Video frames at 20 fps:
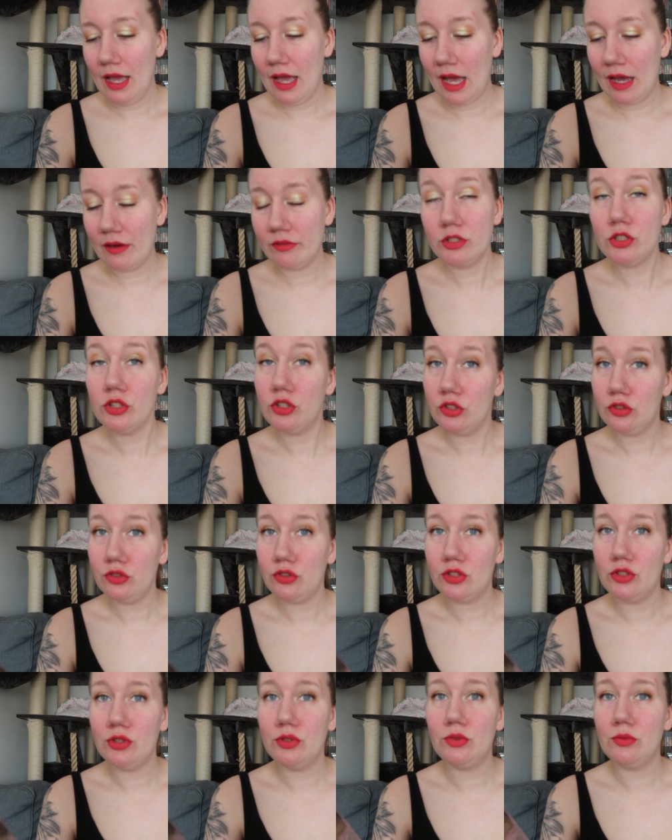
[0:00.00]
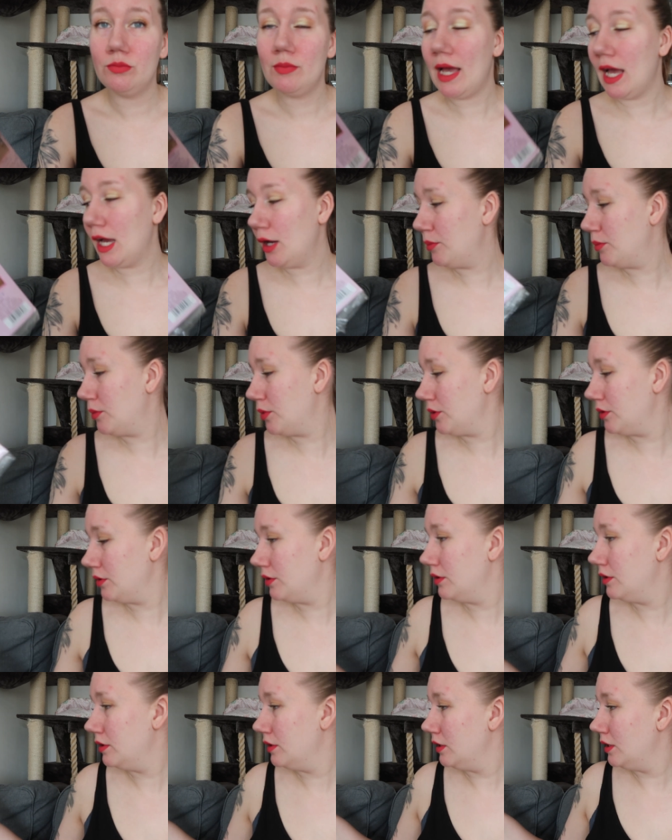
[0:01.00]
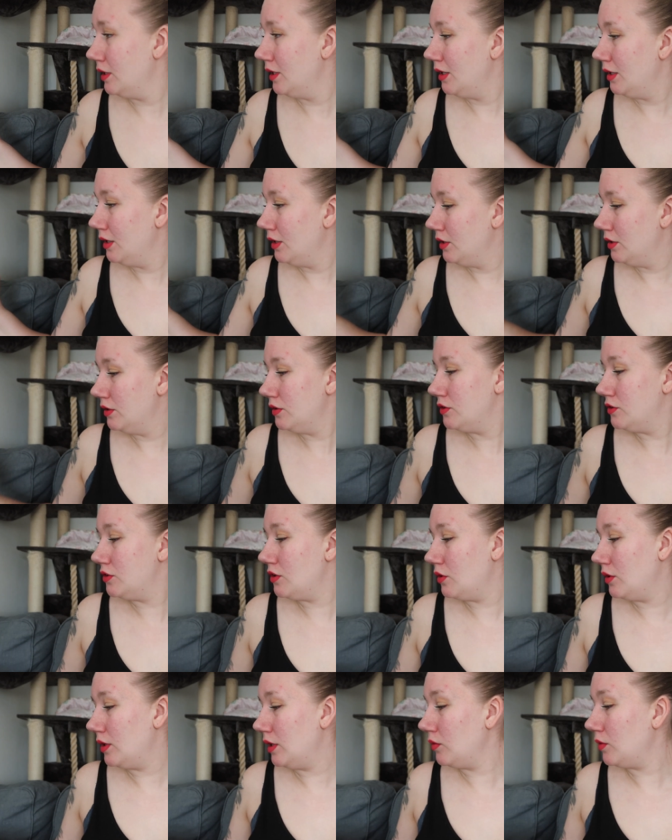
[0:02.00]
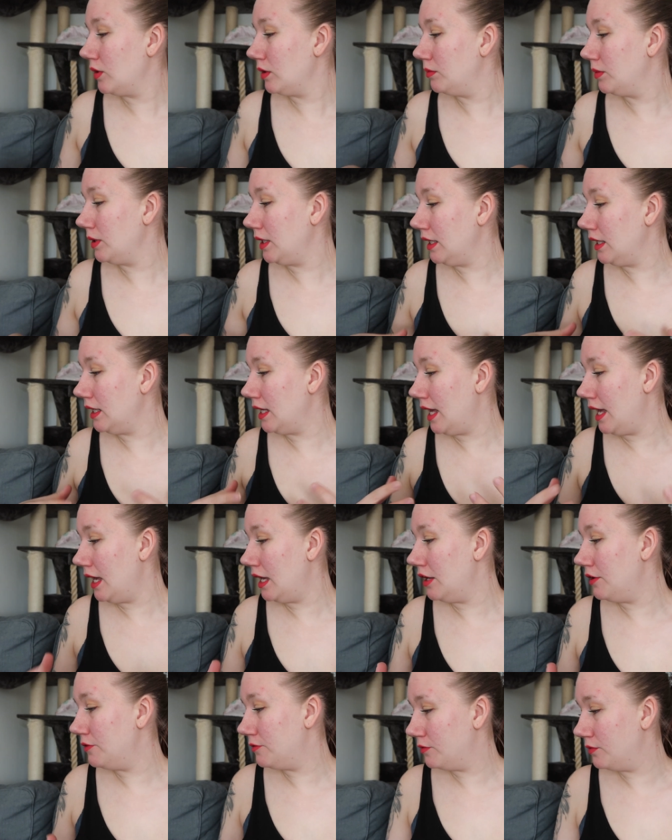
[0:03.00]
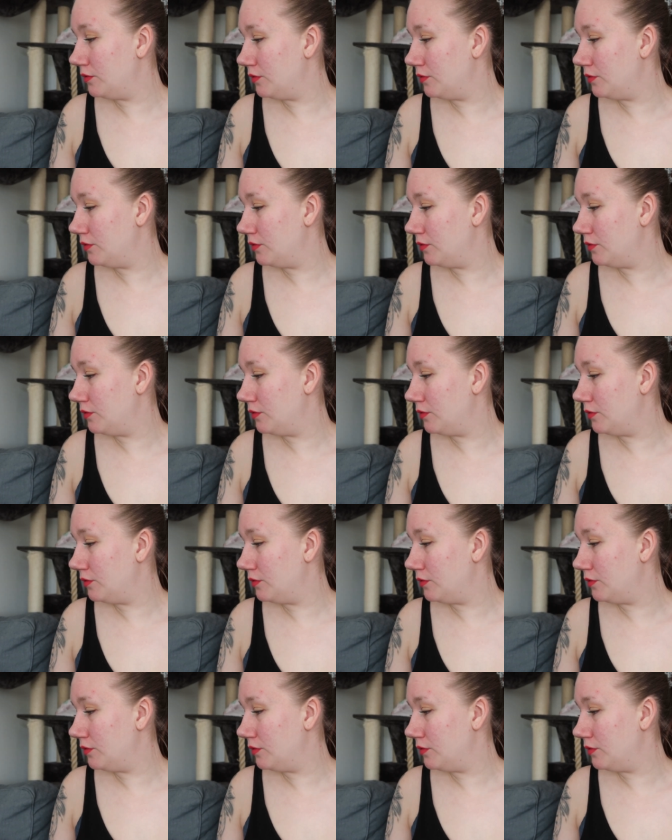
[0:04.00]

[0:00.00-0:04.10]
have to do soon map so it will be a